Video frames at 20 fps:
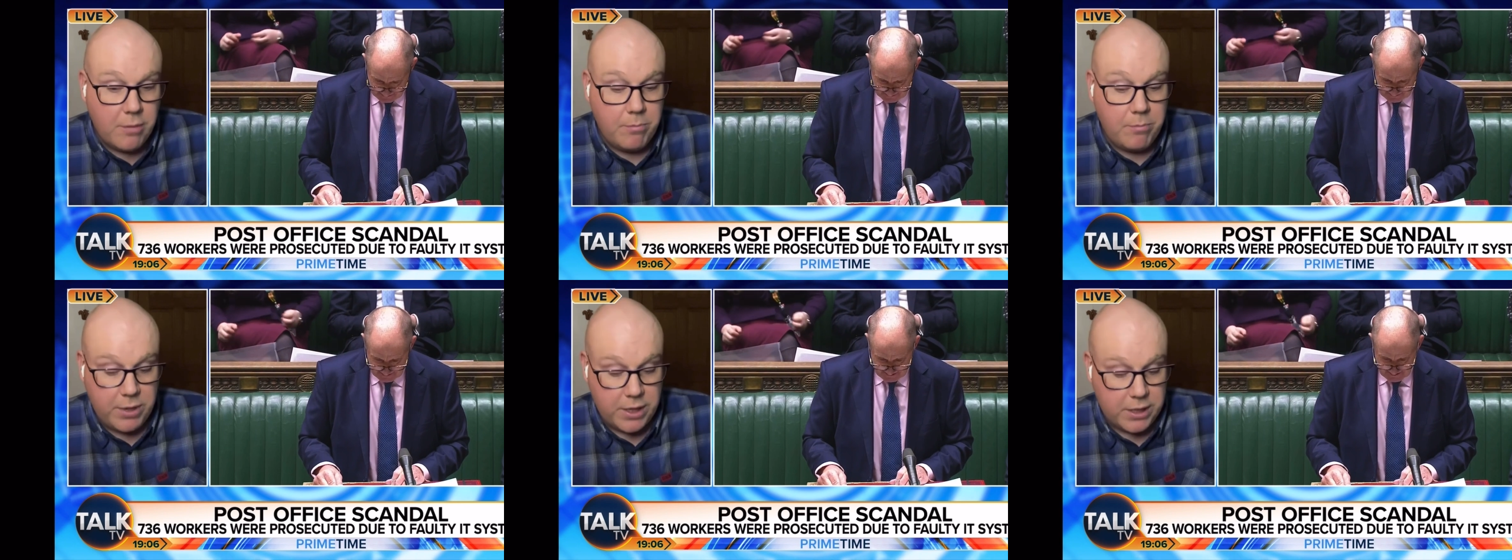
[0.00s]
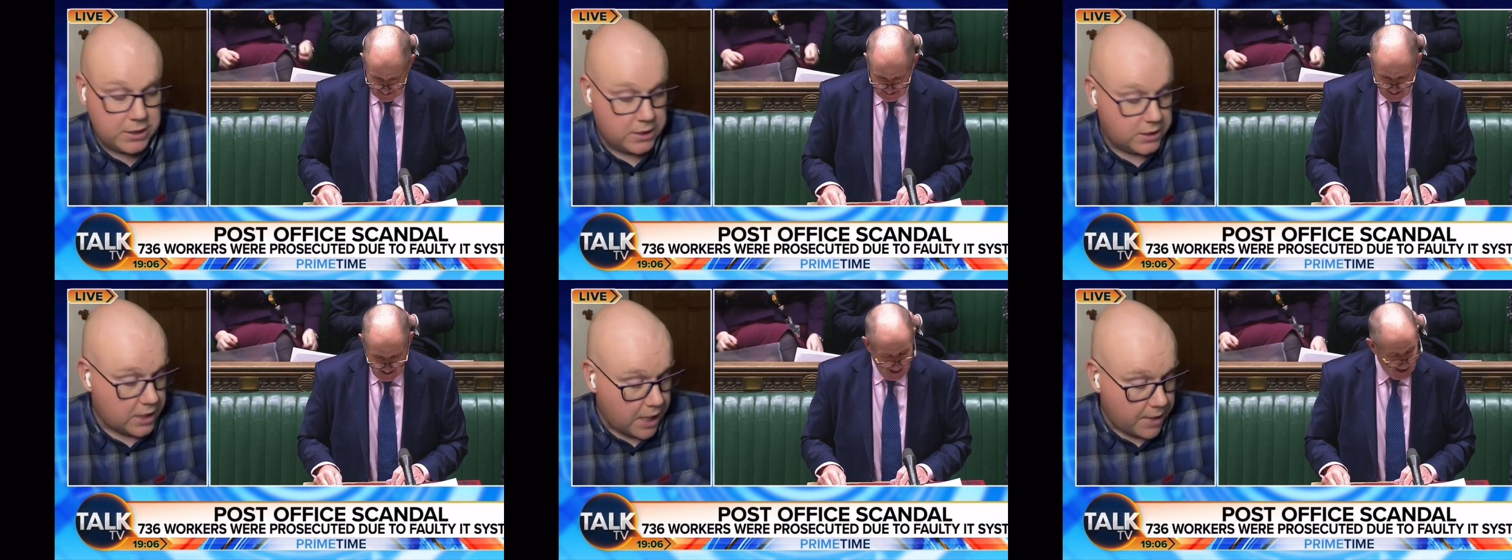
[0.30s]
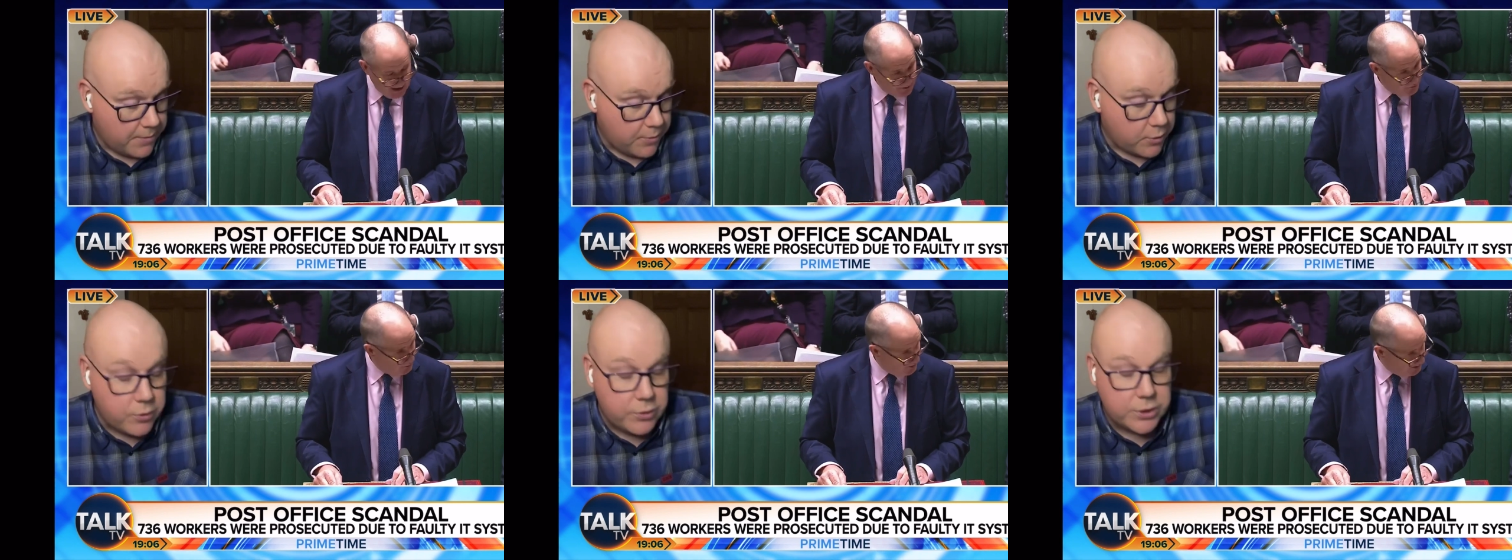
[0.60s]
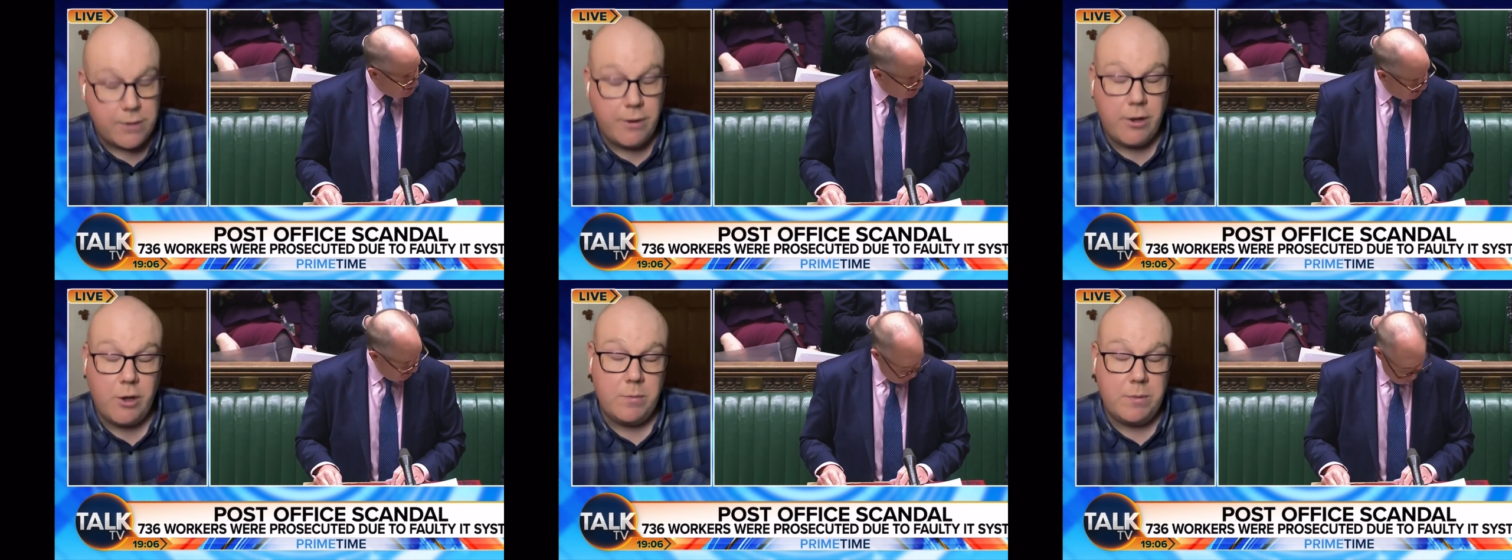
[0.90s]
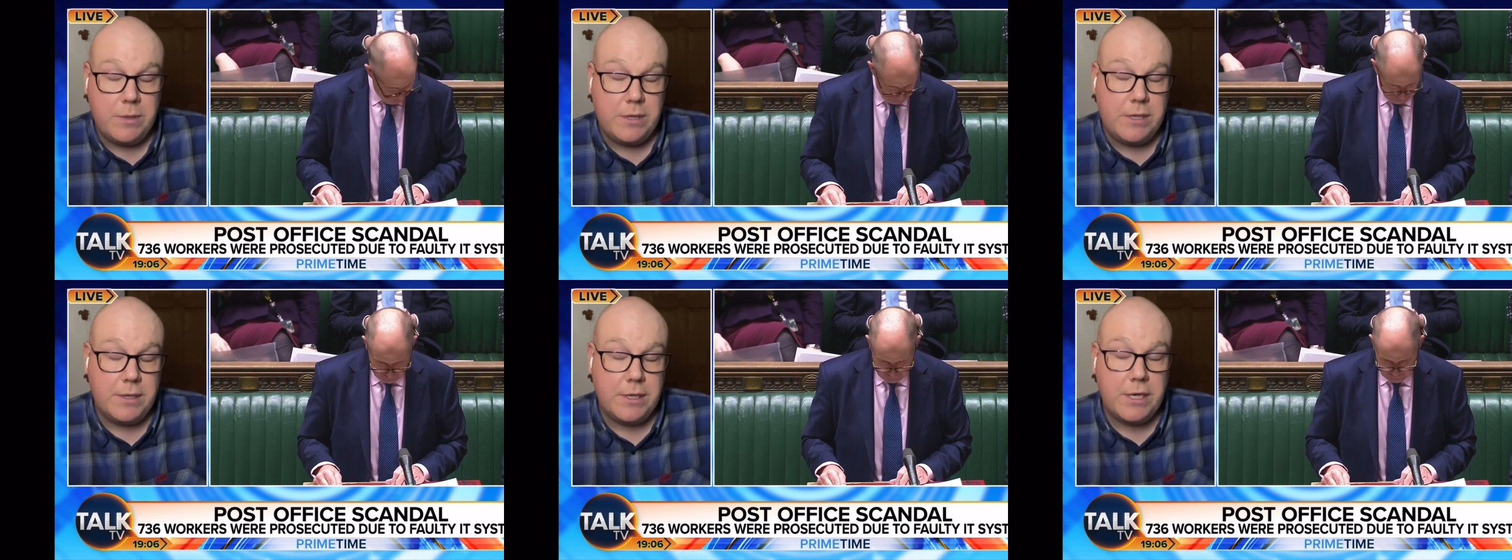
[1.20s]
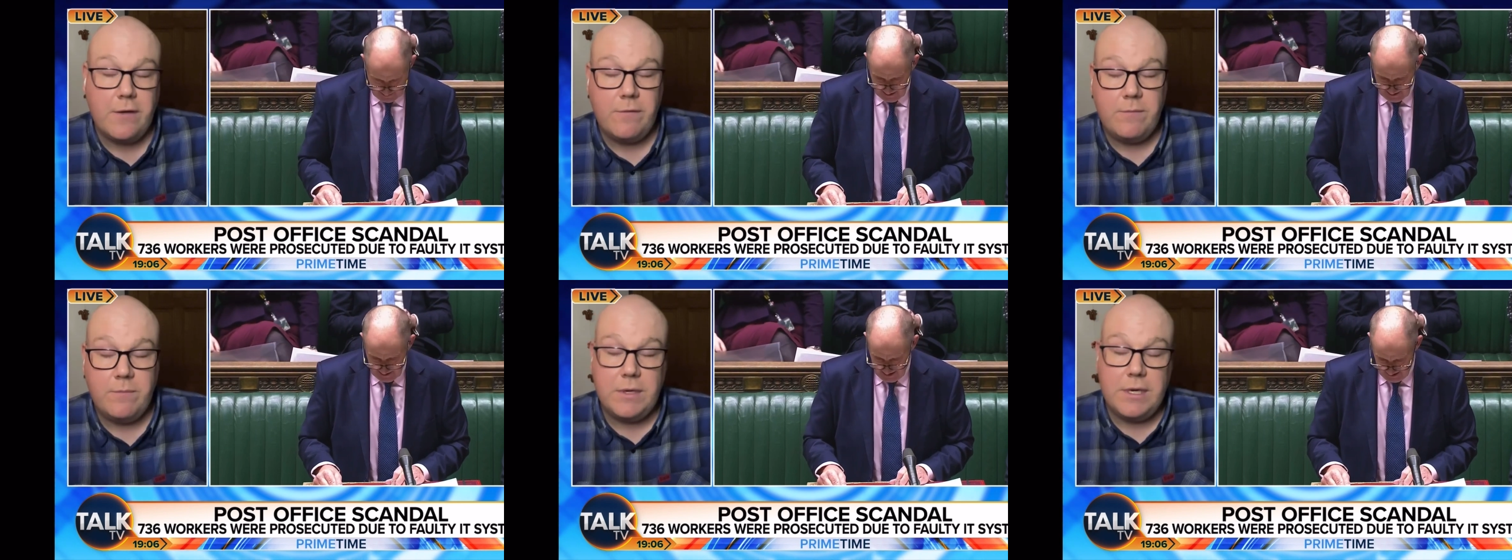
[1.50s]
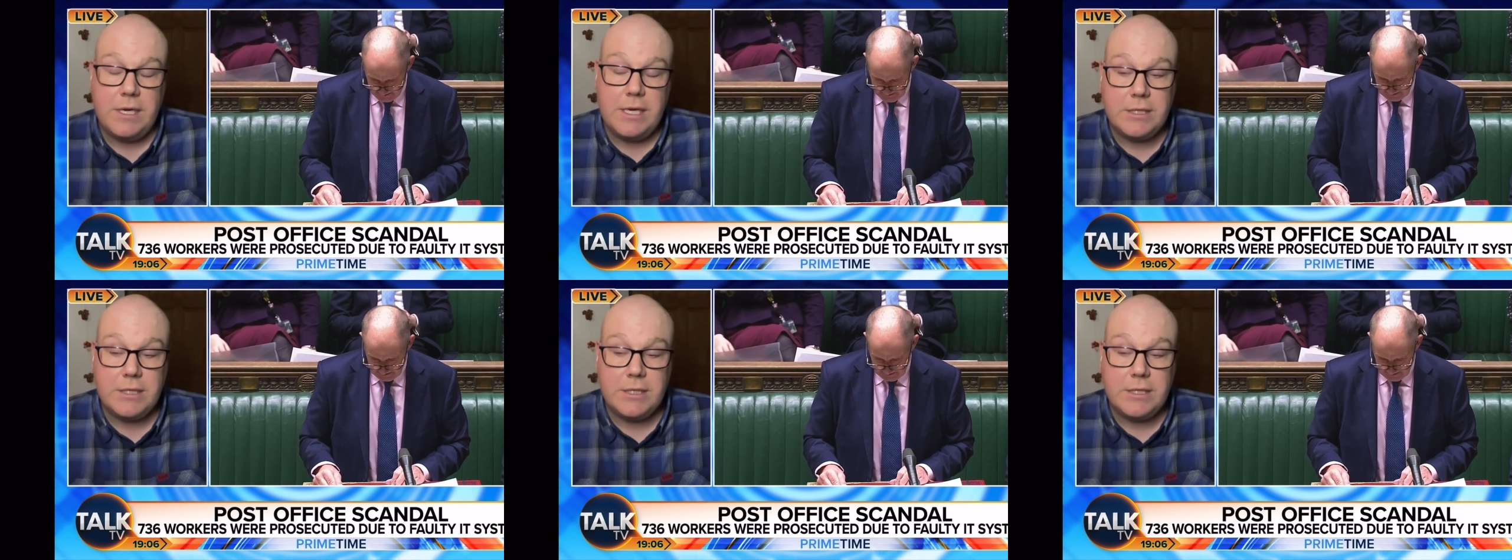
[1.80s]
But I'm also hoping that the government